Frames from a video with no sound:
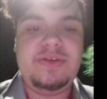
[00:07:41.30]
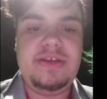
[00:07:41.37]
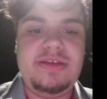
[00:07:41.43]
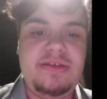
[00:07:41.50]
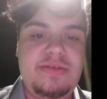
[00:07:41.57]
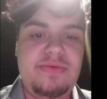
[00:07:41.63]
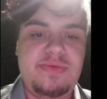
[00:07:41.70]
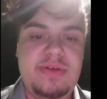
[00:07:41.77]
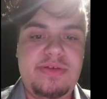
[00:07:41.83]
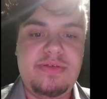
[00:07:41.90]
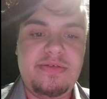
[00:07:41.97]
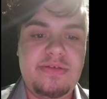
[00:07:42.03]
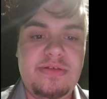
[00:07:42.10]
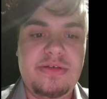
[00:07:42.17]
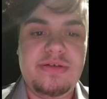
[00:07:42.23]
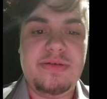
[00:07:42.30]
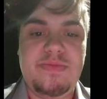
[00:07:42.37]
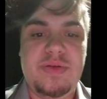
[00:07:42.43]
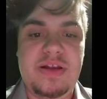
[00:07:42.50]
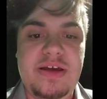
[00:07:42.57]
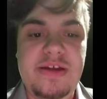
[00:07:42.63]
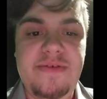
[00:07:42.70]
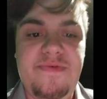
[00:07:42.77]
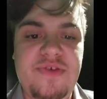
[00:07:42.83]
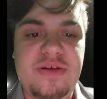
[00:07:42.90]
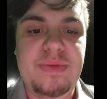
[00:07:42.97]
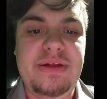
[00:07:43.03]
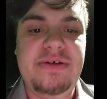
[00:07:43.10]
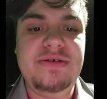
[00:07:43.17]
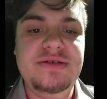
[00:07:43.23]
we, we played for
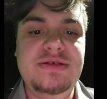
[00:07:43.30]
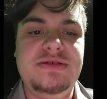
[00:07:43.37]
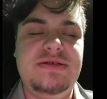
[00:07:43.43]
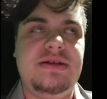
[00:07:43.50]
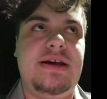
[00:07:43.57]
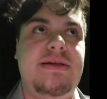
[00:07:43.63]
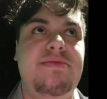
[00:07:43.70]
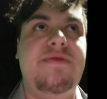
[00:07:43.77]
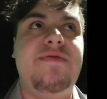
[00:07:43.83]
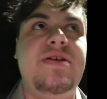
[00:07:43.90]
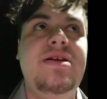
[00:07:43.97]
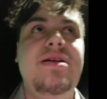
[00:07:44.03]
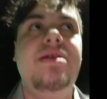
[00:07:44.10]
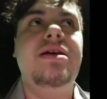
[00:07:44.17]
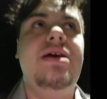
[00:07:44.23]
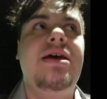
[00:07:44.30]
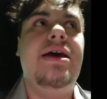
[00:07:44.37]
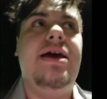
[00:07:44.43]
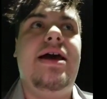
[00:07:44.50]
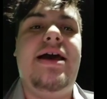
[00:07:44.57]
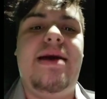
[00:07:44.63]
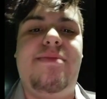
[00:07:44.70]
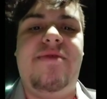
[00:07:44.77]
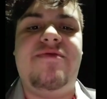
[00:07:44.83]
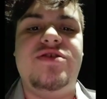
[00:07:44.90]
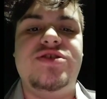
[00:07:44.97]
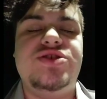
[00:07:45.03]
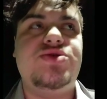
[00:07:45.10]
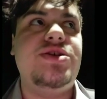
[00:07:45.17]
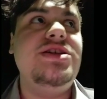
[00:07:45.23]
a couple hours, had a buffet, had my
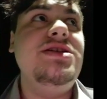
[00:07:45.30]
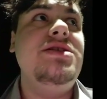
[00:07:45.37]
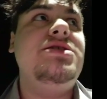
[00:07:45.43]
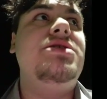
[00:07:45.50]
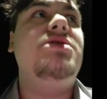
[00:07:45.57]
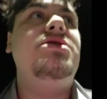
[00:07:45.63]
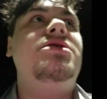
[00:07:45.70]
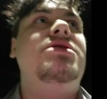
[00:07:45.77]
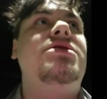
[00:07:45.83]
first drink,